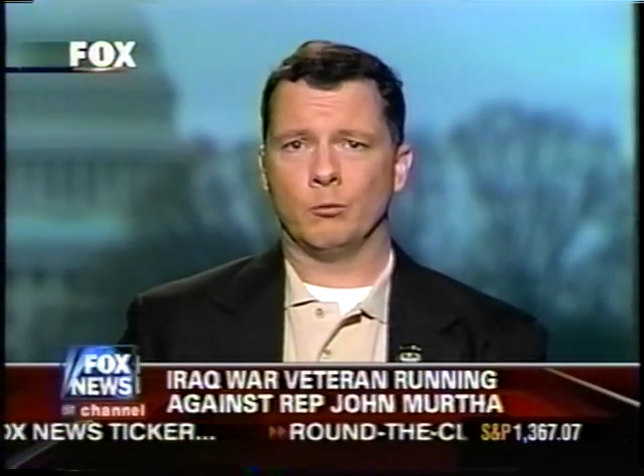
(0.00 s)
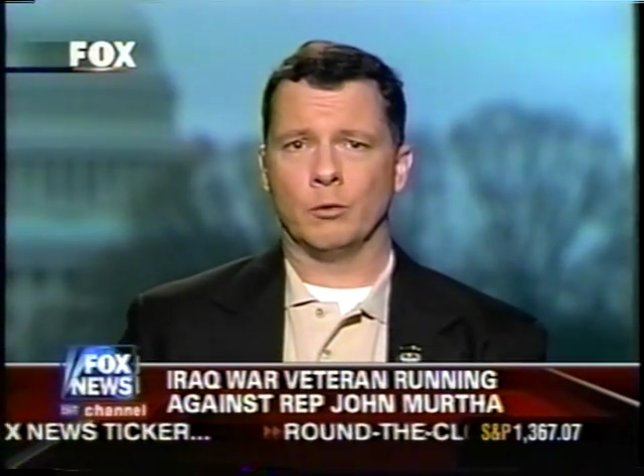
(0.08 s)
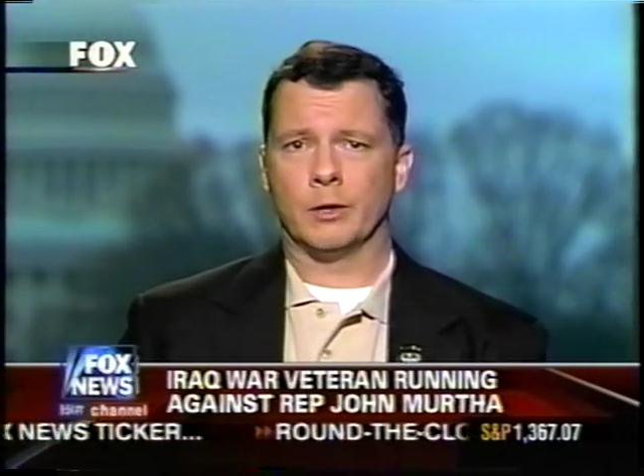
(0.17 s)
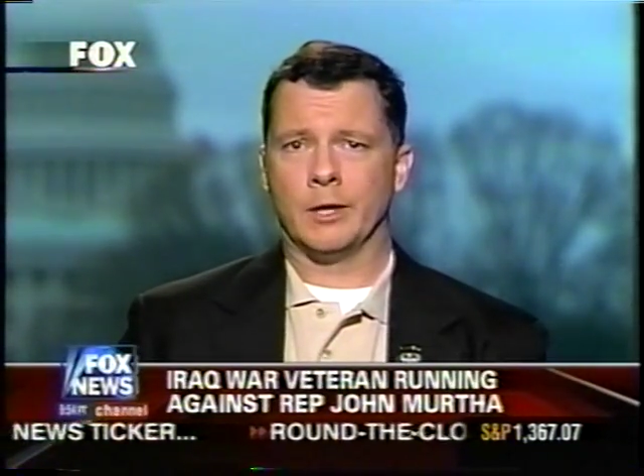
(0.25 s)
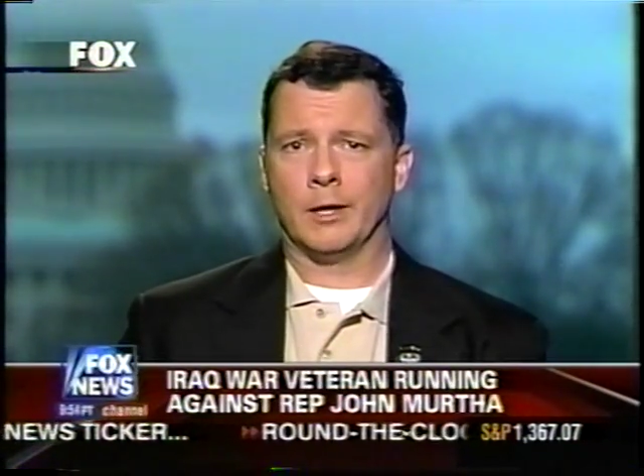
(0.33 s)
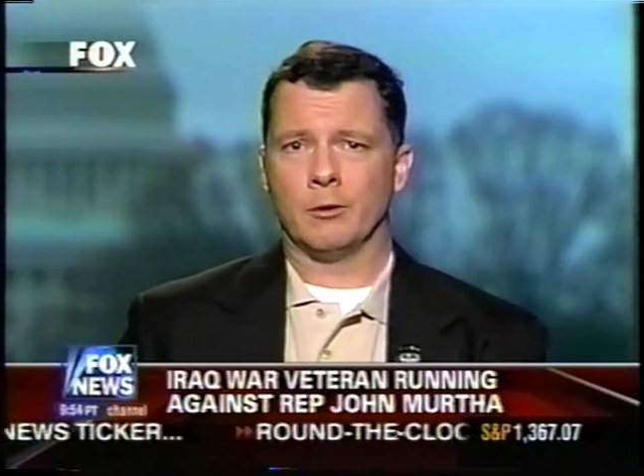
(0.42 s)

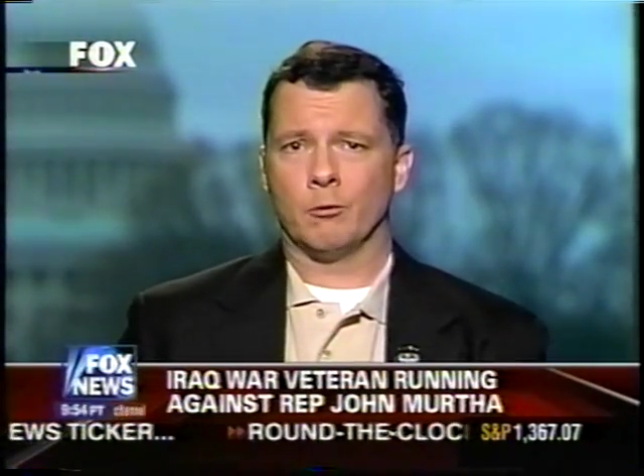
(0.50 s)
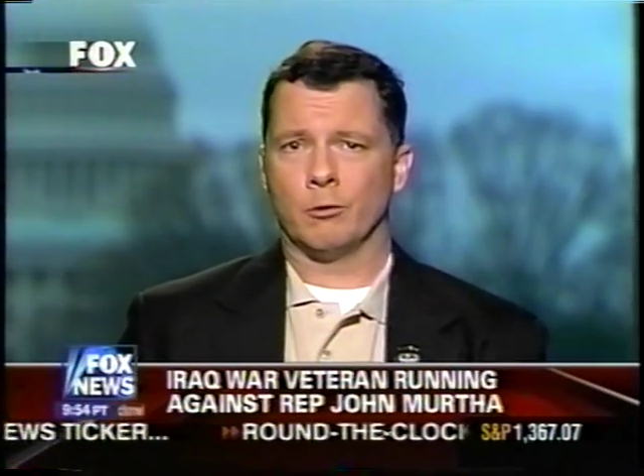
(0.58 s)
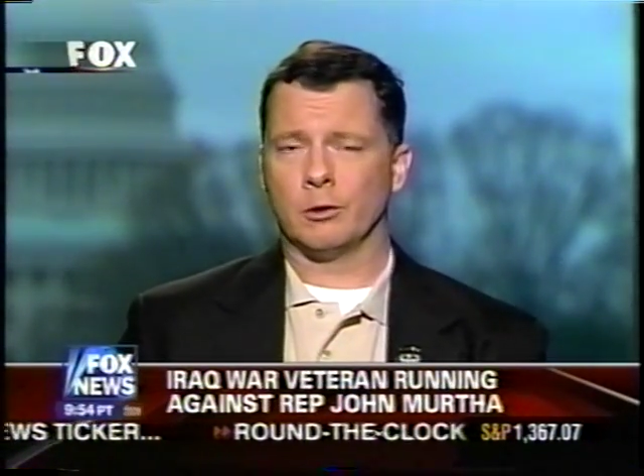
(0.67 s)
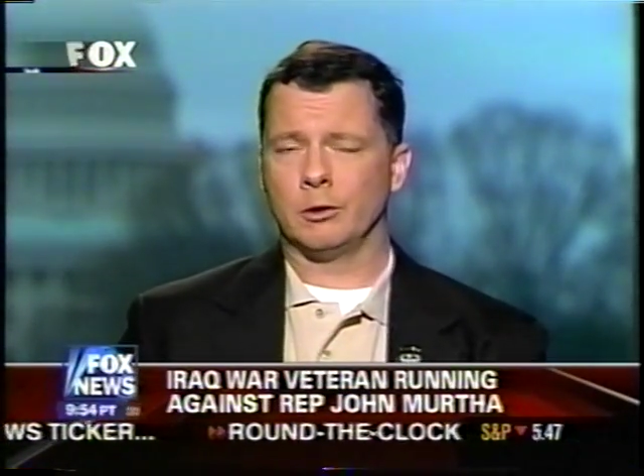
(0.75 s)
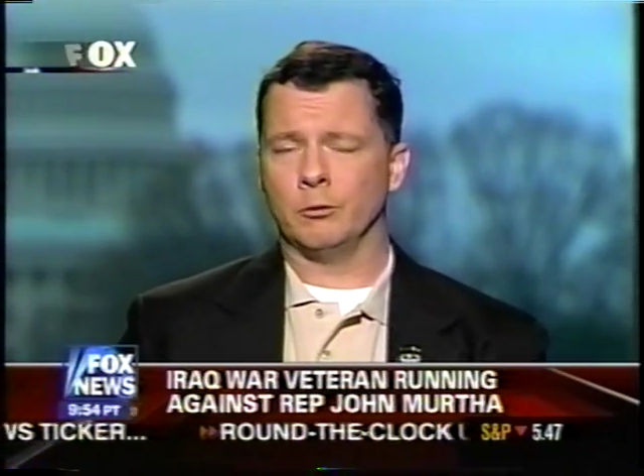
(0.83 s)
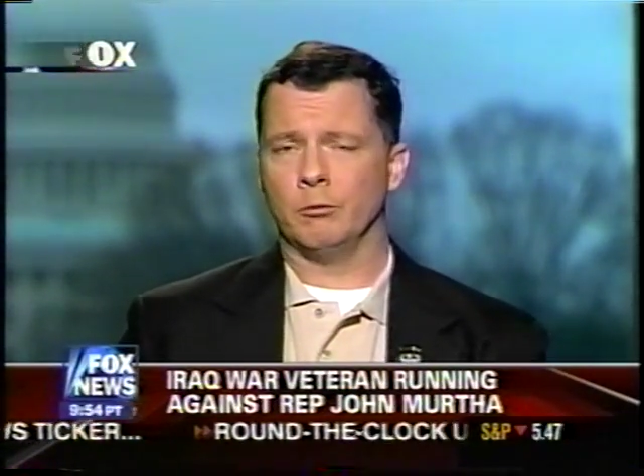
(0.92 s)
were
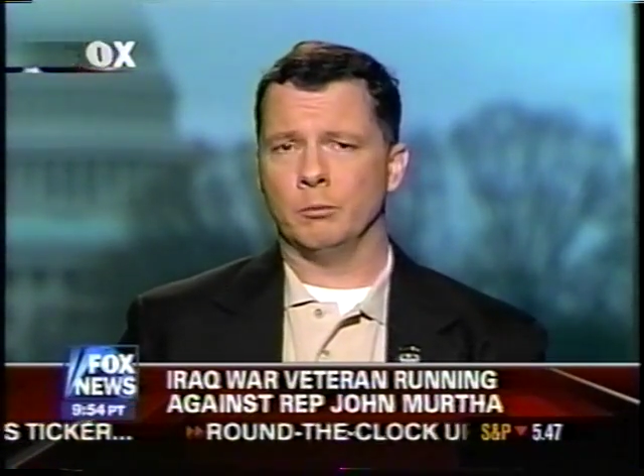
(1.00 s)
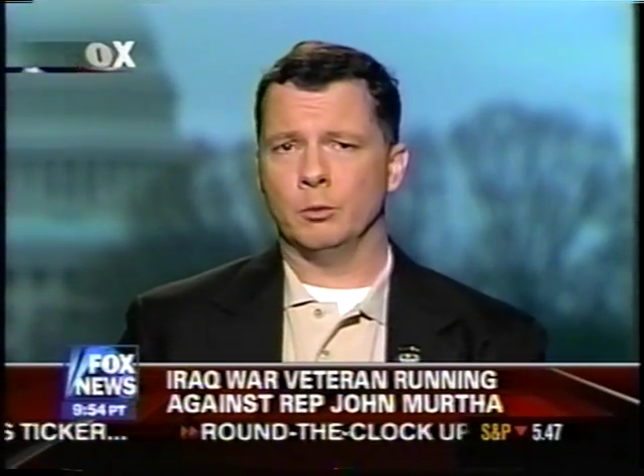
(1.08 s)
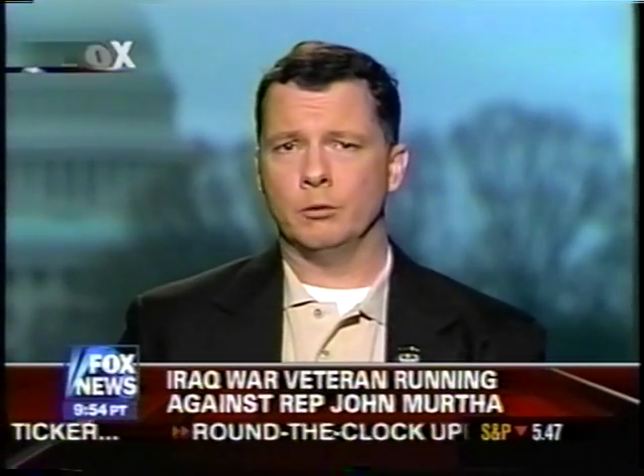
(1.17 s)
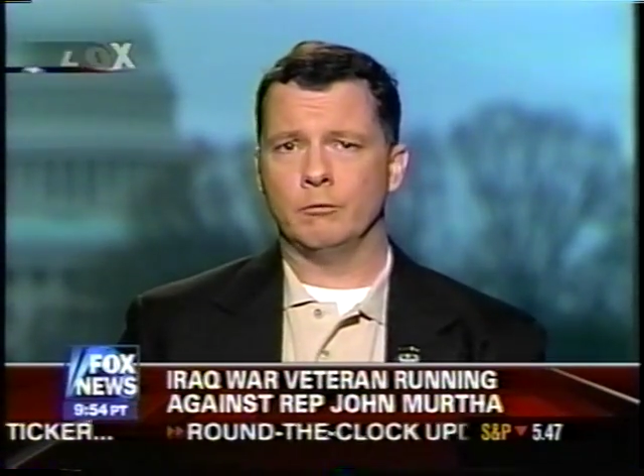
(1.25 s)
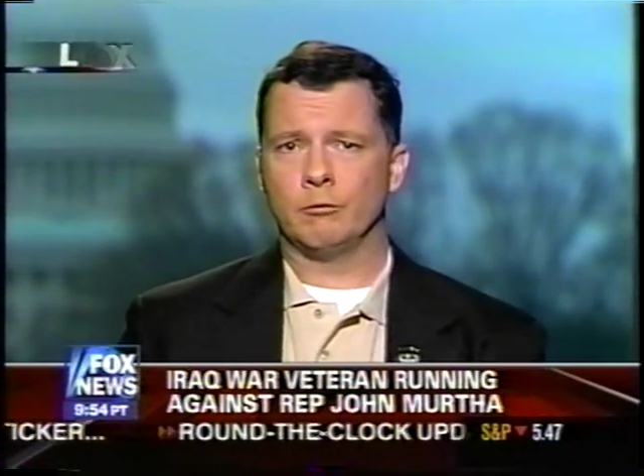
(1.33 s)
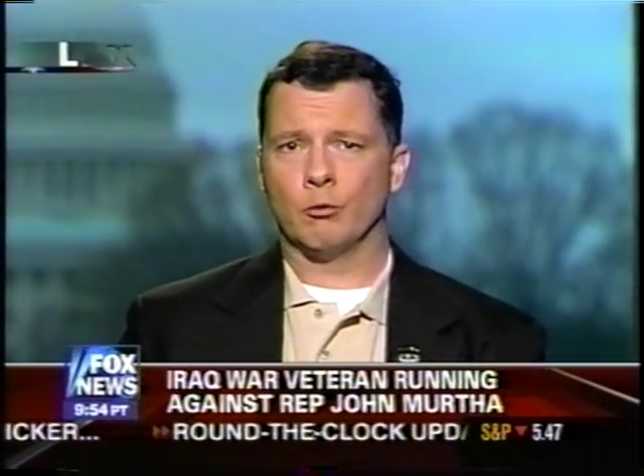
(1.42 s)
categorically
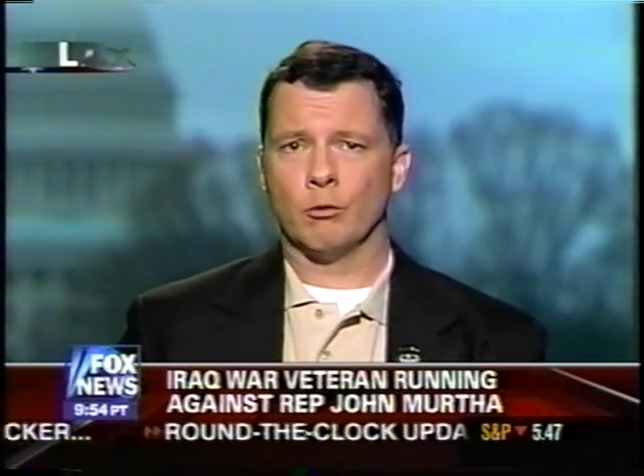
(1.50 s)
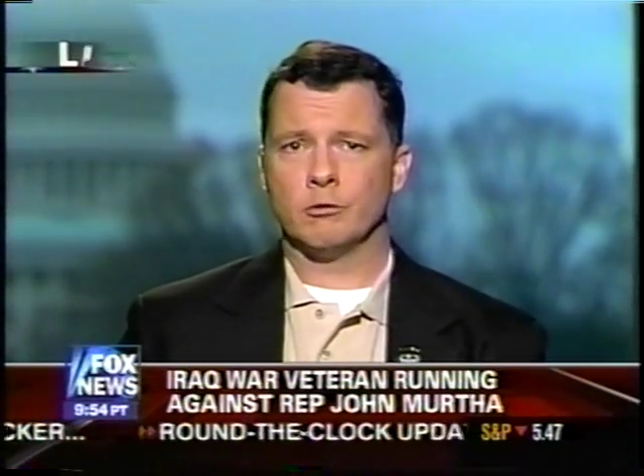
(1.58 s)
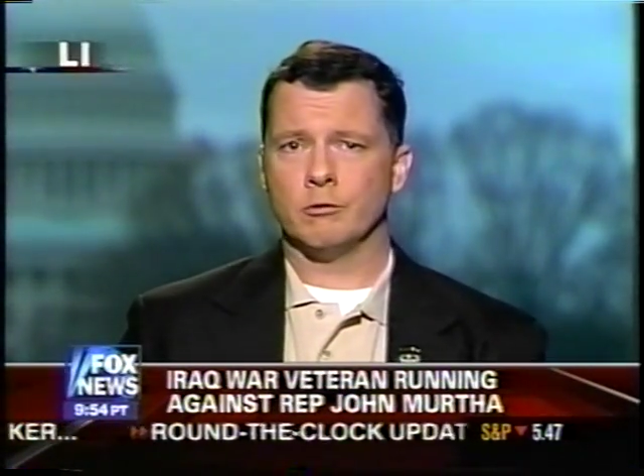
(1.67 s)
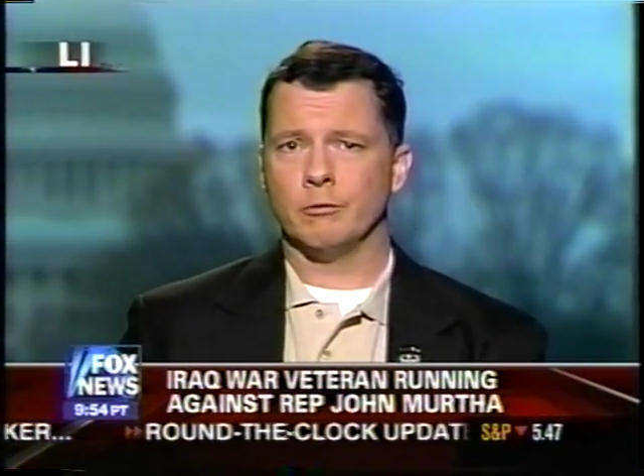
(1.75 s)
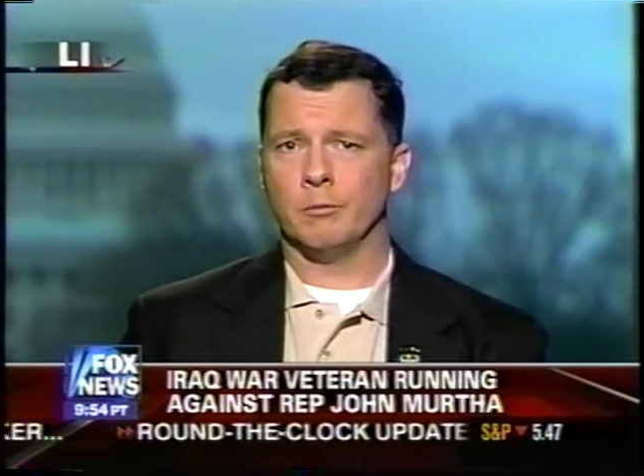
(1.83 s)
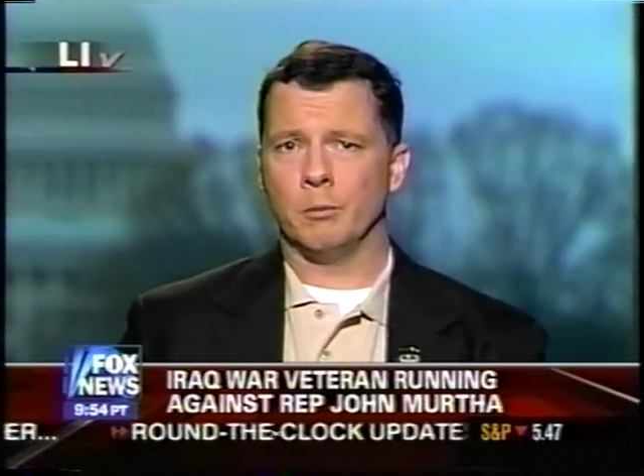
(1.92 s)
removed,
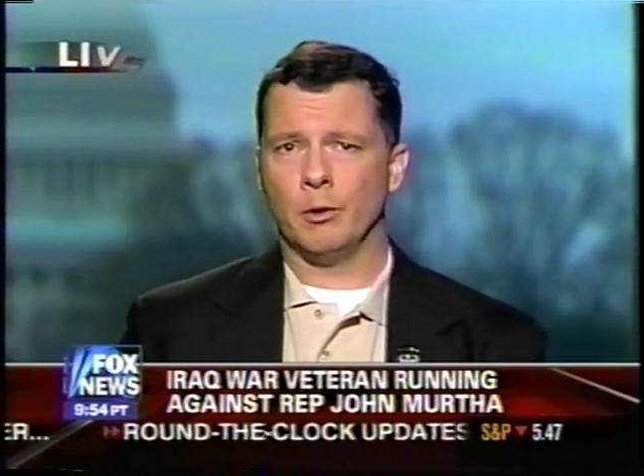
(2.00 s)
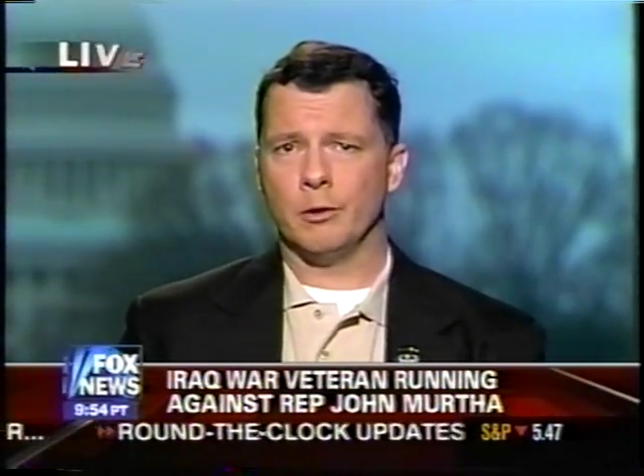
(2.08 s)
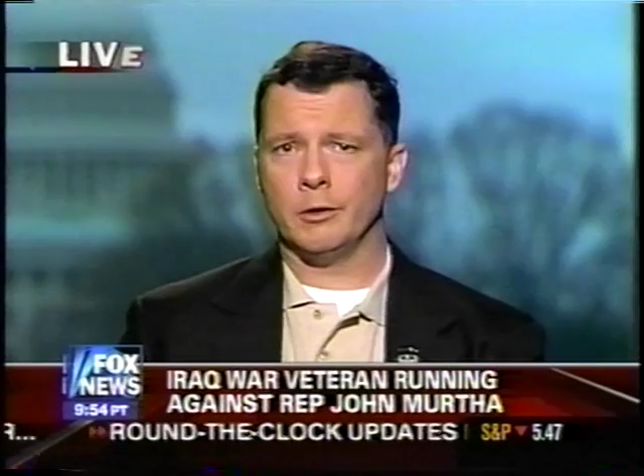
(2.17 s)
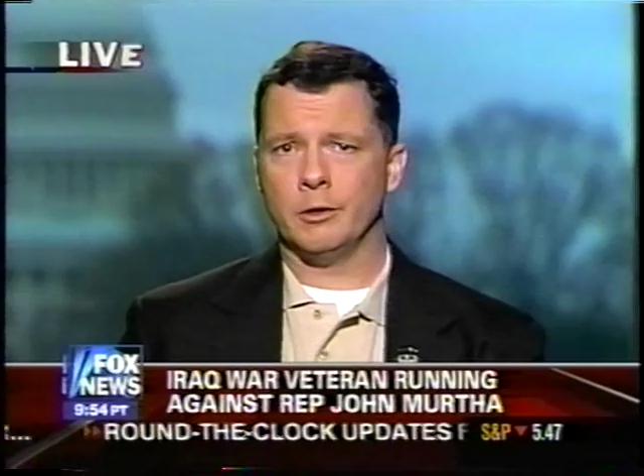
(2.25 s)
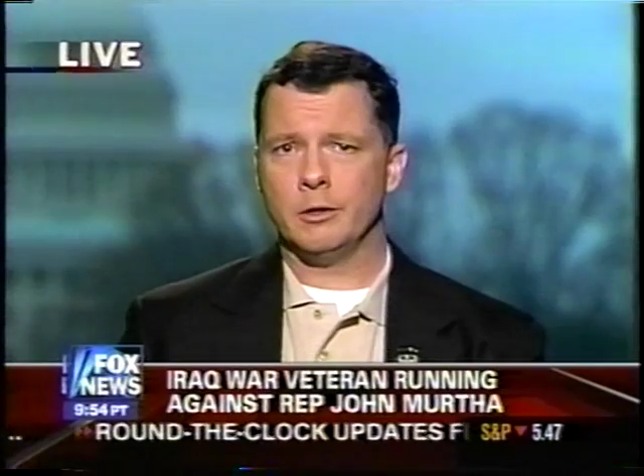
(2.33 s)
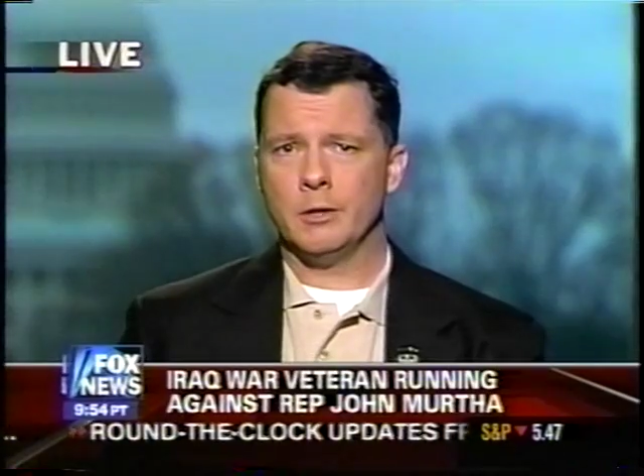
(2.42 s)
tortured, or
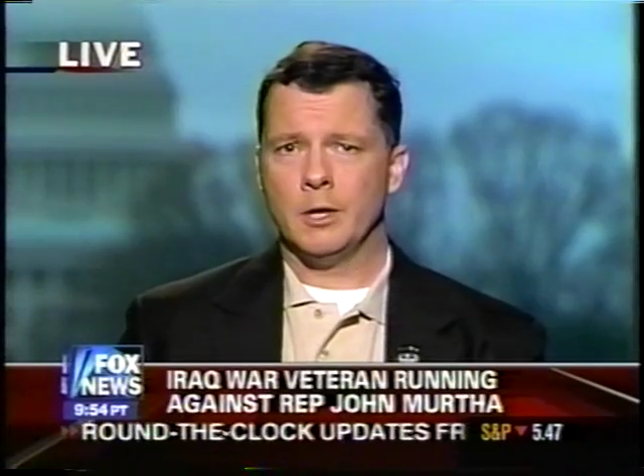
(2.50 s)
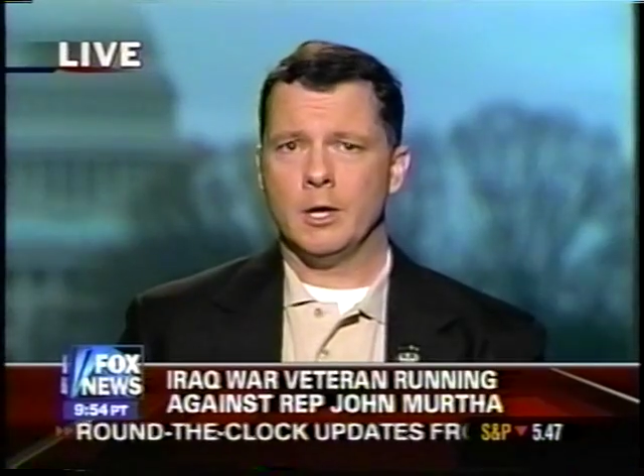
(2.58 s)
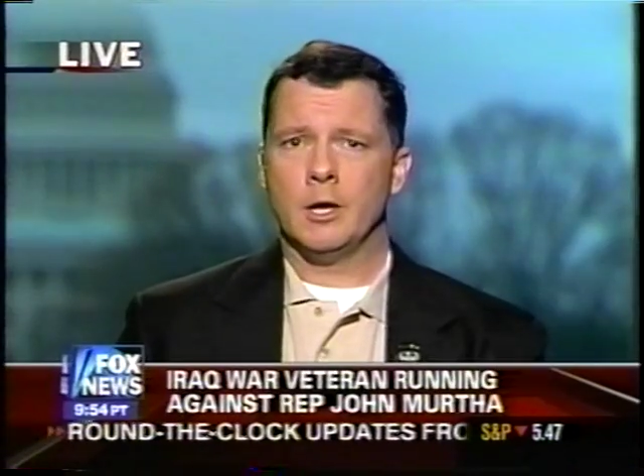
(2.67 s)
murdered,